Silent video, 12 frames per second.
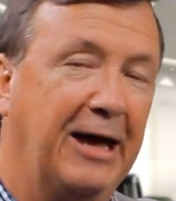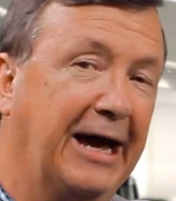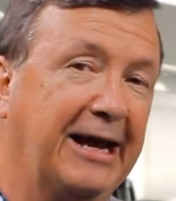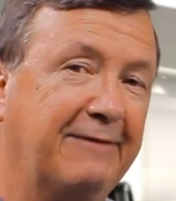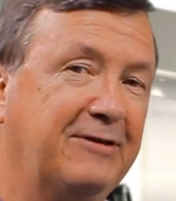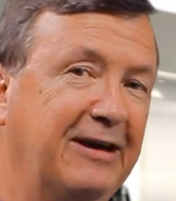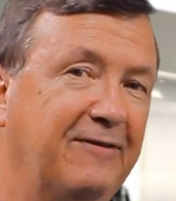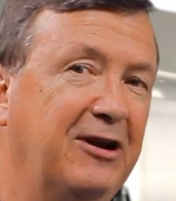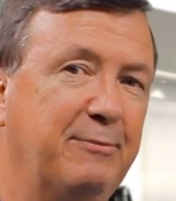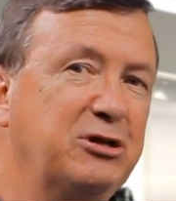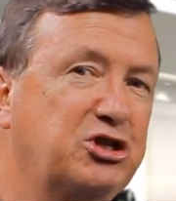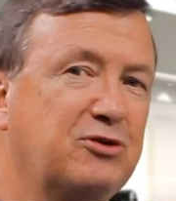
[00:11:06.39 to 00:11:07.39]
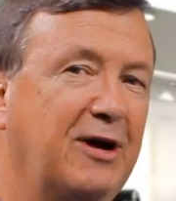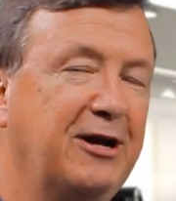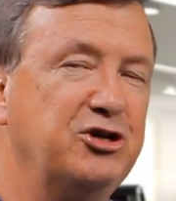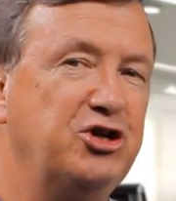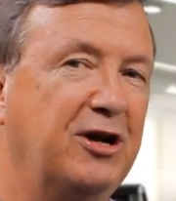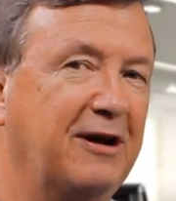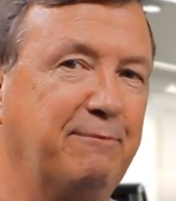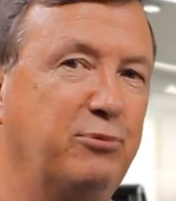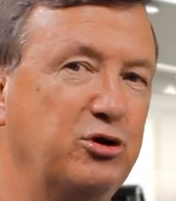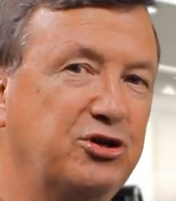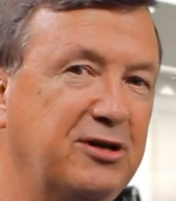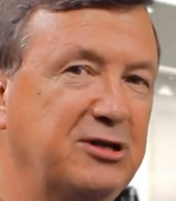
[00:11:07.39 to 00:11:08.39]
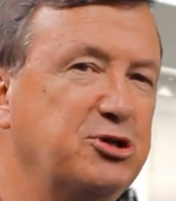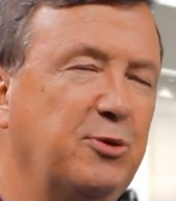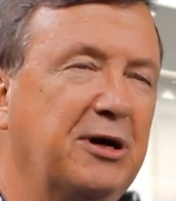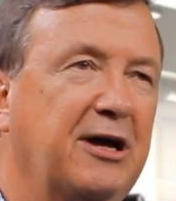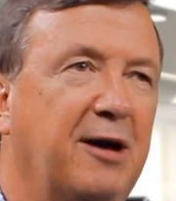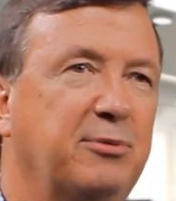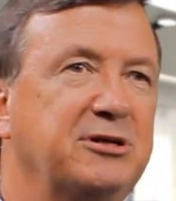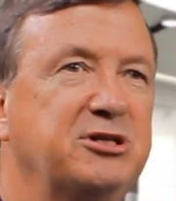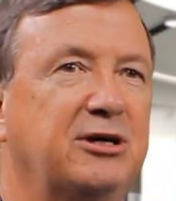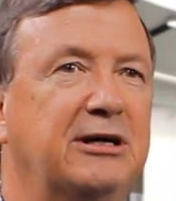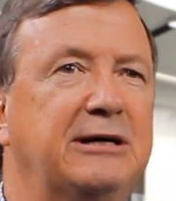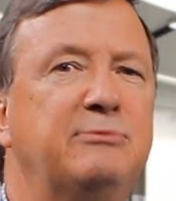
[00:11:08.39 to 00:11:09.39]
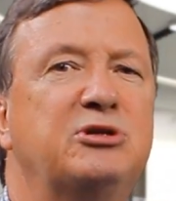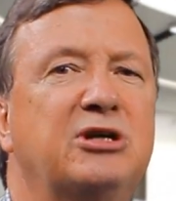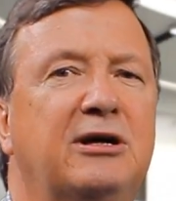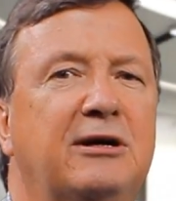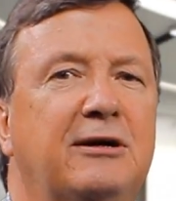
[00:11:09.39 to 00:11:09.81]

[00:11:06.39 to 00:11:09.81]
And I've given him a strategy, and I've pushed into it a couple of times.